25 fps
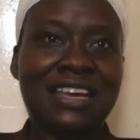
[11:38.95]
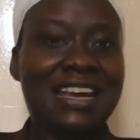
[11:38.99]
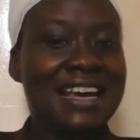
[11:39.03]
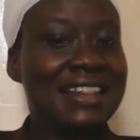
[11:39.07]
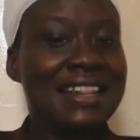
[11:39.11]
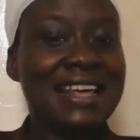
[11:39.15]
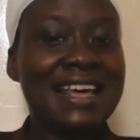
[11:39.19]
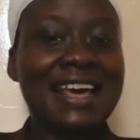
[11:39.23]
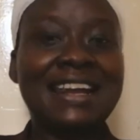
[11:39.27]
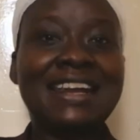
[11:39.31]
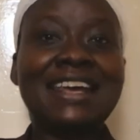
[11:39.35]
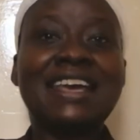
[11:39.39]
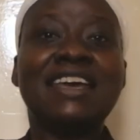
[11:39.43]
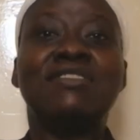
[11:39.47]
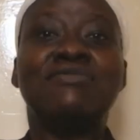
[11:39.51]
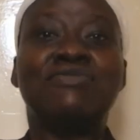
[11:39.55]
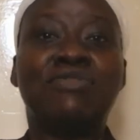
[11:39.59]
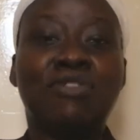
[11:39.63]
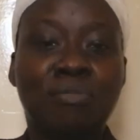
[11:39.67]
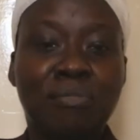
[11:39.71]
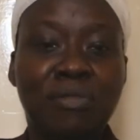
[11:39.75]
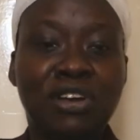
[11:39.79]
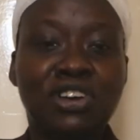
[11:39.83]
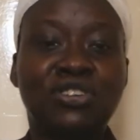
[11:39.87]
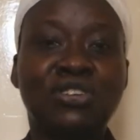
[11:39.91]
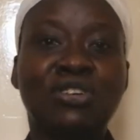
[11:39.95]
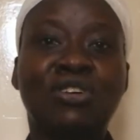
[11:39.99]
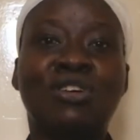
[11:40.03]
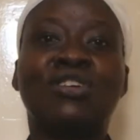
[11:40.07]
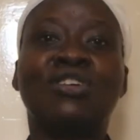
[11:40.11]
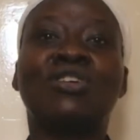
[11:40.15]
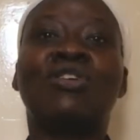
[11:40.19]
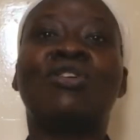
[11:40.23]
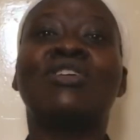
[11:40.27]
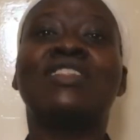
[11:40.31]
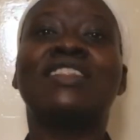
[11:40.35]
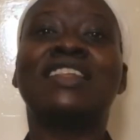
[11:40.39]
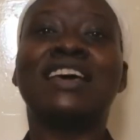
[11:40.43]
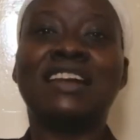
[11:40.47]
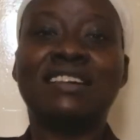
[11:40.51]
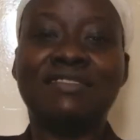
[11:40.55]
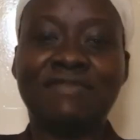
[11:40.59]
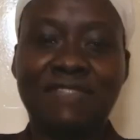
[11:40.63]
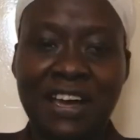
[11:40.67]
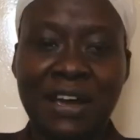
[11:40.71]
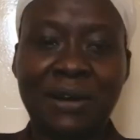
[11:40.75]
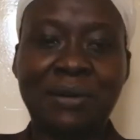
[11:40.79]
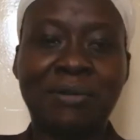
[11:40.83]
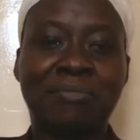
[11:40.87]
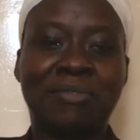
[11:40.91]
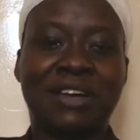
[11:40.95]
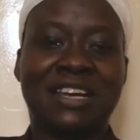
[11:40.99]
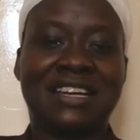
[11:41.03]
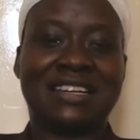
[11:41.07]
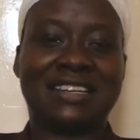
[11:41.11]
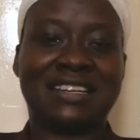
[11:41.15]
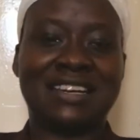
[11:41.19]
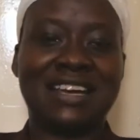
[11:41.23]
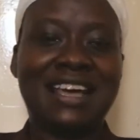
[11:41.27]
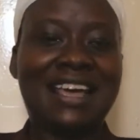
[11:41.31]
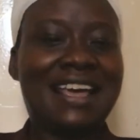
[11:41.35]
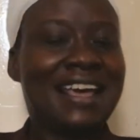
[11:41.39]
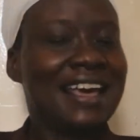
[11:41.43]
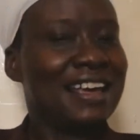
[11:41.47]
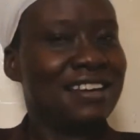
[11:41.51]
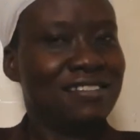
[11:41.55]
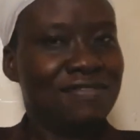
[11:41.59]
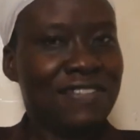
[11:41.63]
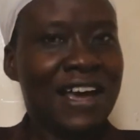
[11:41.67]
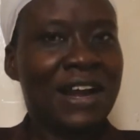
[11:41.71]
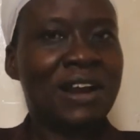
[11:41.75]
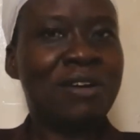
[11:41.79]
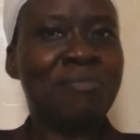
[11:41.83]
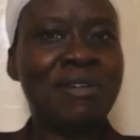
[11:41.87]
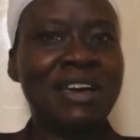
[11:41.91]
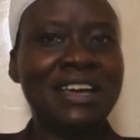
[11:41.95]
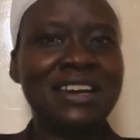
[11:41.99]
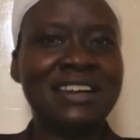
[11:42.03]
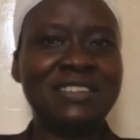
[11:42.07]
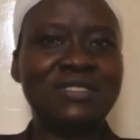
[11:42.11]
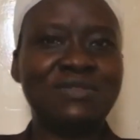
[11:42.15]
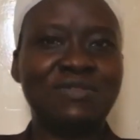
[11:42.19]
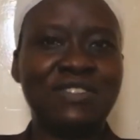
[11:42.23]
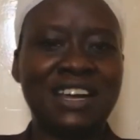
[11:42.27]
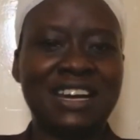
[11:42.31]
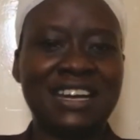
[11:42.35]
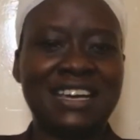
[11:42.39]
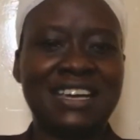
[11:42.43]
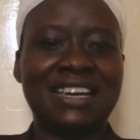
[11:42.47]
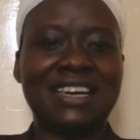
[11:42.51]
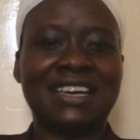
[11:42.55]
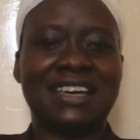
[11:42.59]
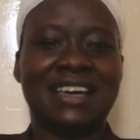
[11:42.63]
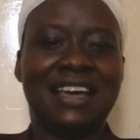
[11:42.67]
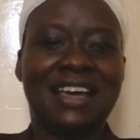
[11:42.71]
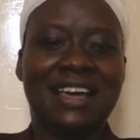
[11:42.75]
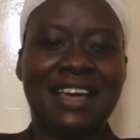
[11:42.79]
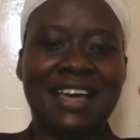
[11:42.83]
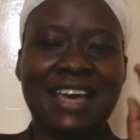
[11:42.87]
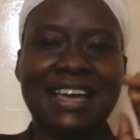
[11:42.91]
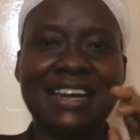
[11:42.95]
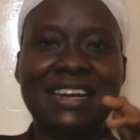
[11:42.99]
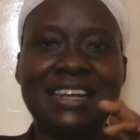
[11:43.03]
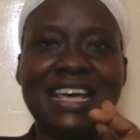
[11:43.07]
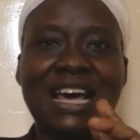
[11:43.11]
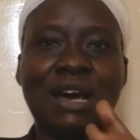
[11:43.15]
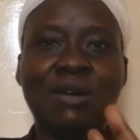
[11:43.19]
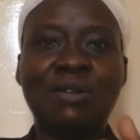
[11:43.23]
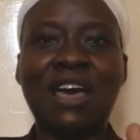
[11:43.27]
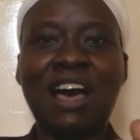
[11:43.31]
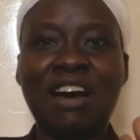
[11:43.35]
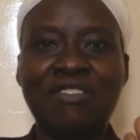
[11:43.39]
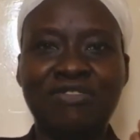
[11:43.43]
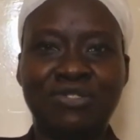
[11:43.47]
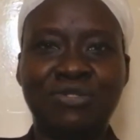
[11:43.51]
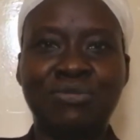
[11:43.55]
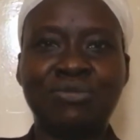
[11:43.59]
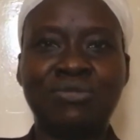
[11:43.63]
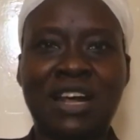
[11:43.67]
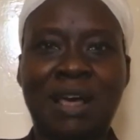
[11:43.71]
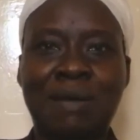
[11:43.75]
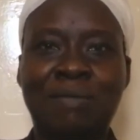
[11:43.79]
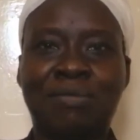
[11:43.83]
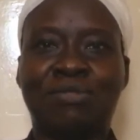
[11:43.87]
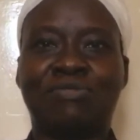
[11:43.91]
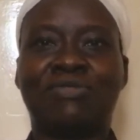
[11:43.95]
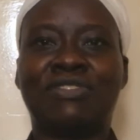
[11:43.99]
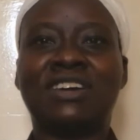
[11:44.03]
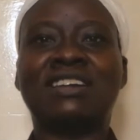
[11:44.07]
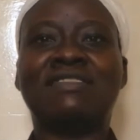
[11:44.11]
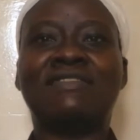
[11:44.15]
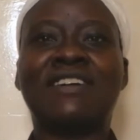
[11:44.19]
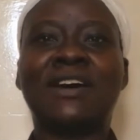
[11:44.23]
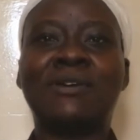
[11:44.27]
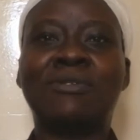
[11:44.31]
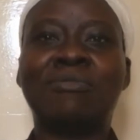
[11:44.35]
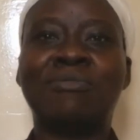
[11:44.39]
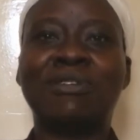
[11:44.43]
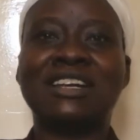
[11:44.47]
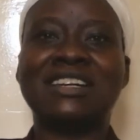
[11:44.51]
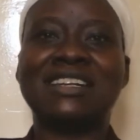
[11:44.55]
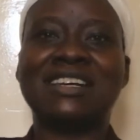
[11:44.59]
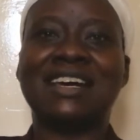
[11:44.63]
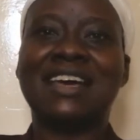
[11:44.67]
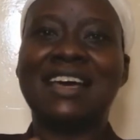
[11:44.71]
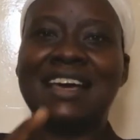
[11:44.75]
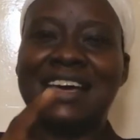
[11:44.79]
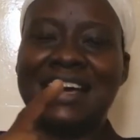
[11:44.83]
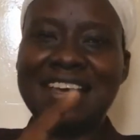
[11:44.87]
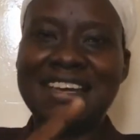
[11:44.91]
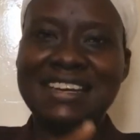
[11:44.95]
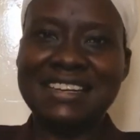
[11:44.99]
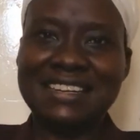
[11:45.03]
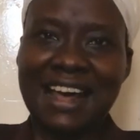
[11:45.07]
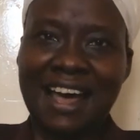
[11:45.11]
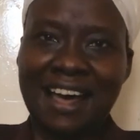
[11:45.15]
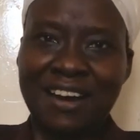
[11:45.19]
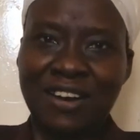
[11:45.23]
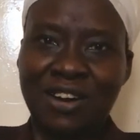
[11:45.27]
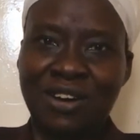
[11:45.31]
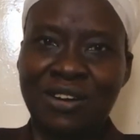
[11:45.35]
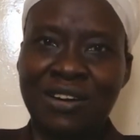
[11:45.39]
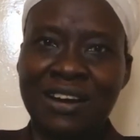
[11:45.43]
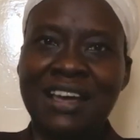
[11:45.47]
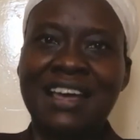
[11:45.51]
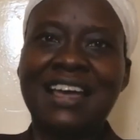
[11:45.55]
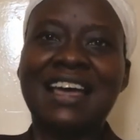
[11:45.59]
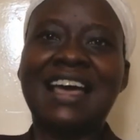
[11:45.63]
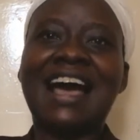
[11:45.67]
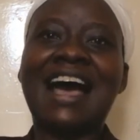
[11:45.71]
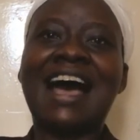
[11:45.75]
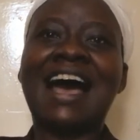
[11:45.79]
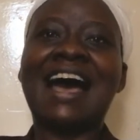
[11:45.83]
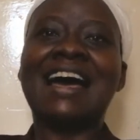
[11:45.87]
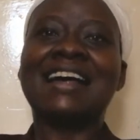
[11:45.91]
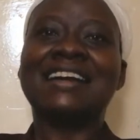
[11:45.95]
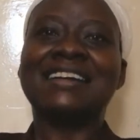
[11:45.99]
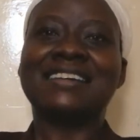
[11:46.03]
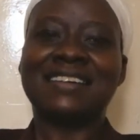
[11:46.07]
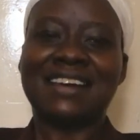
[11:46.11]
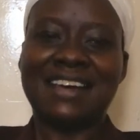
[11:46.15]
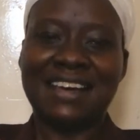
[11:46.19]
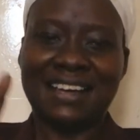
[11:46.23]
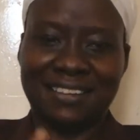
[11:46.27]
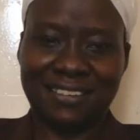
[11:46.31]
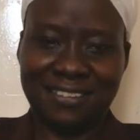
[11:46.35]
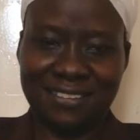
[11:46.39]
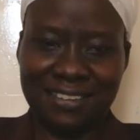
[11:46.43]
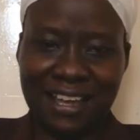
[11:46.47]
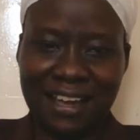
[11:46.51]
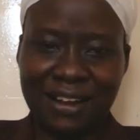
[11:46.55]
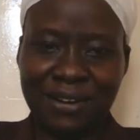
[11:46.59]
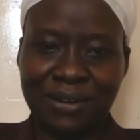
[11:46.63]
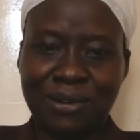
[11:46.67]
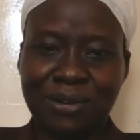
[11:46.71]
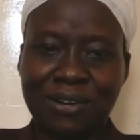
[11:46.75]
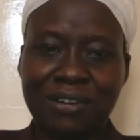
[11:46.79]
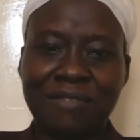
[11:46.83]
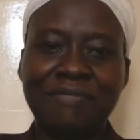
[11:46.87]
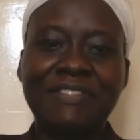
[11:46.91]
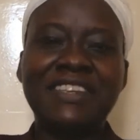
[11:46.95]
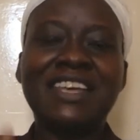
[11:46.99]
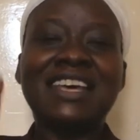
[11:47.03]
And then information on the environment. Environment is very key. And here we have 2 types of environment, internal and external.